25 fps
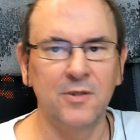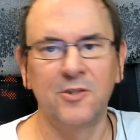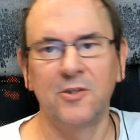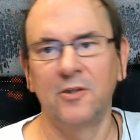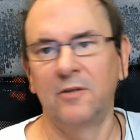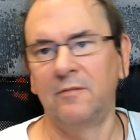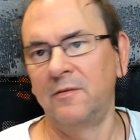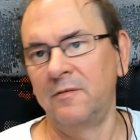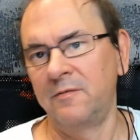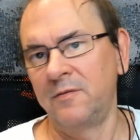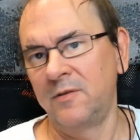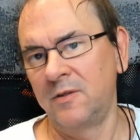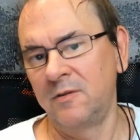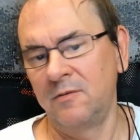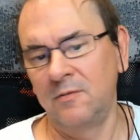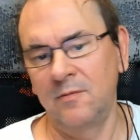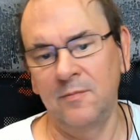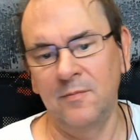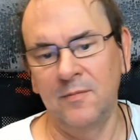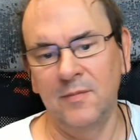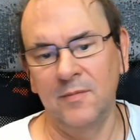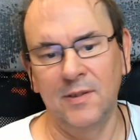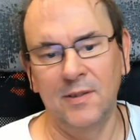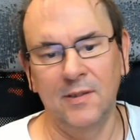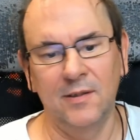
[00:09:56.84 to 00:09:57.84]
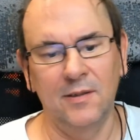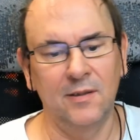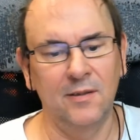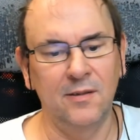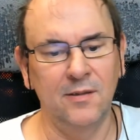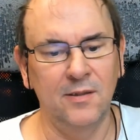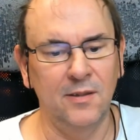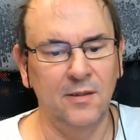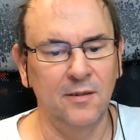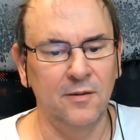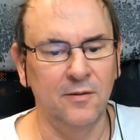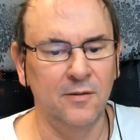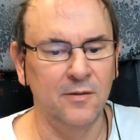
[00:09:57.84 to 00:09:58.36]
parts overview
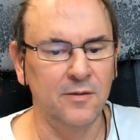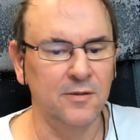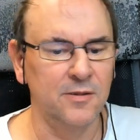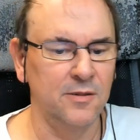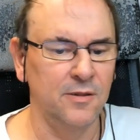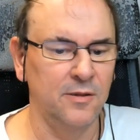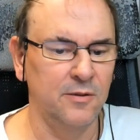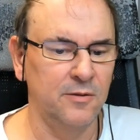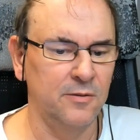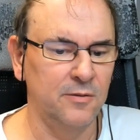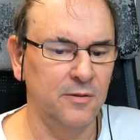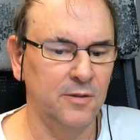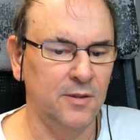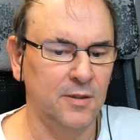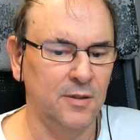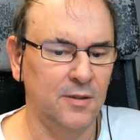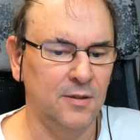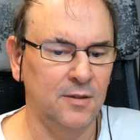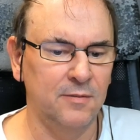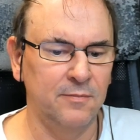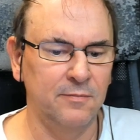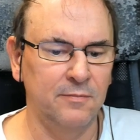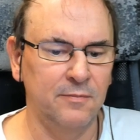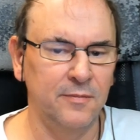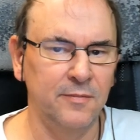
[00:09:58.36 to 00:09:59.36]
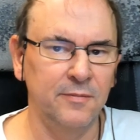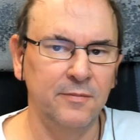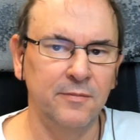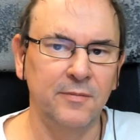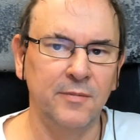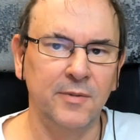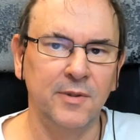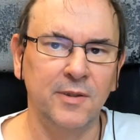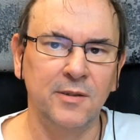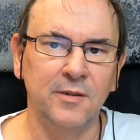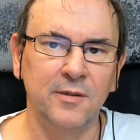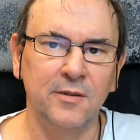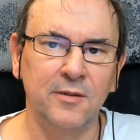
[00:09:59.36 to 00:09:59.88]
and then also
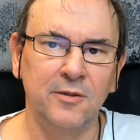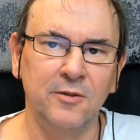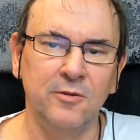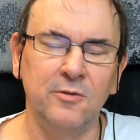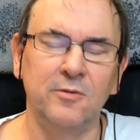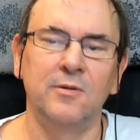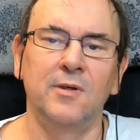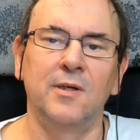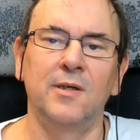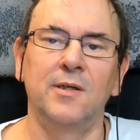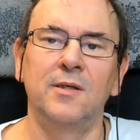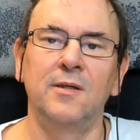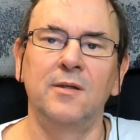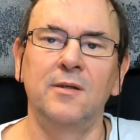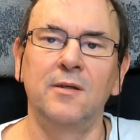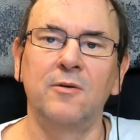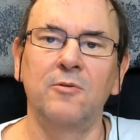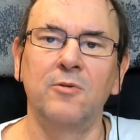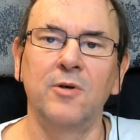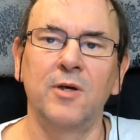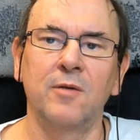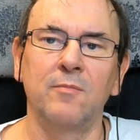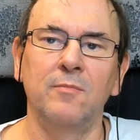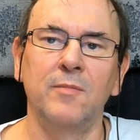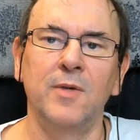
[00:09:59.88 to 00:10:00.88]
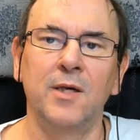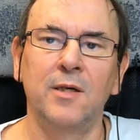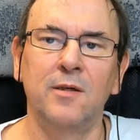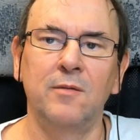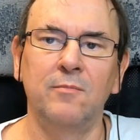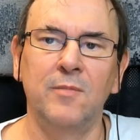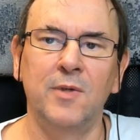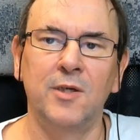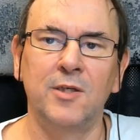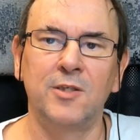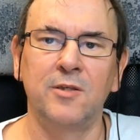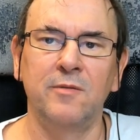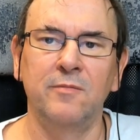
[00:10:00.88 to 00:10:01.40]
um, do a quick
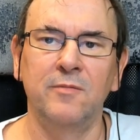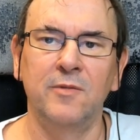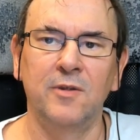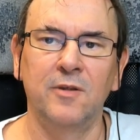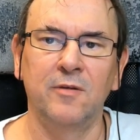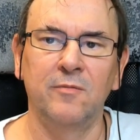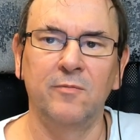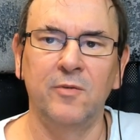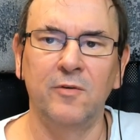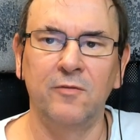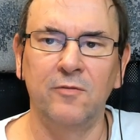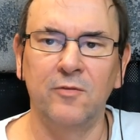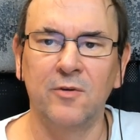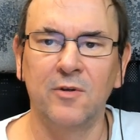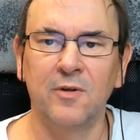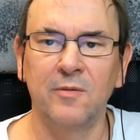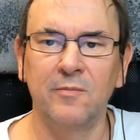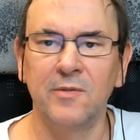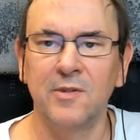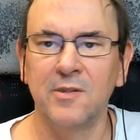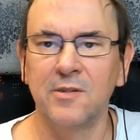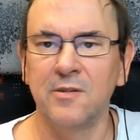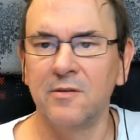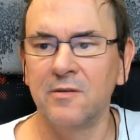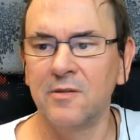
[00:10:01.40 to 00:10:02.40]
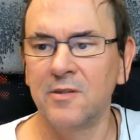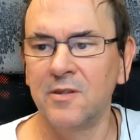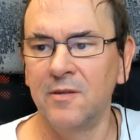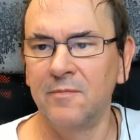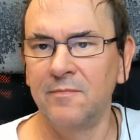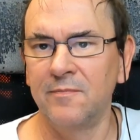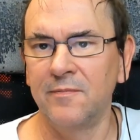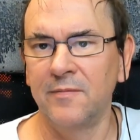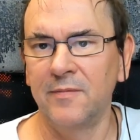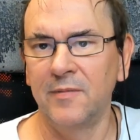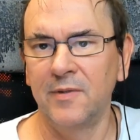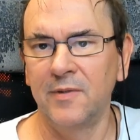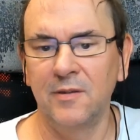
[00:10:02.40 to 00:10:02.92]
me measurement of performance
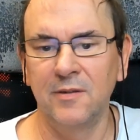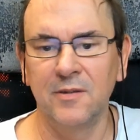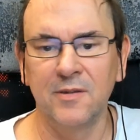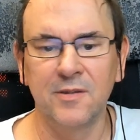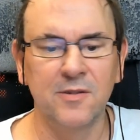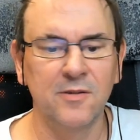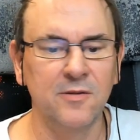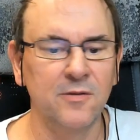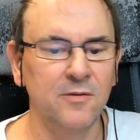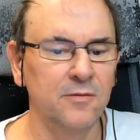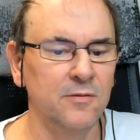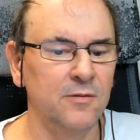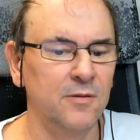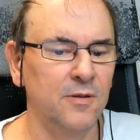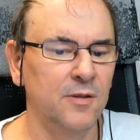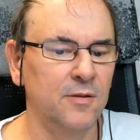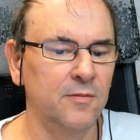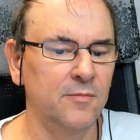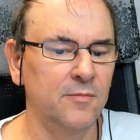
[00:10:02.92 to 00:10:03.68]
also just to,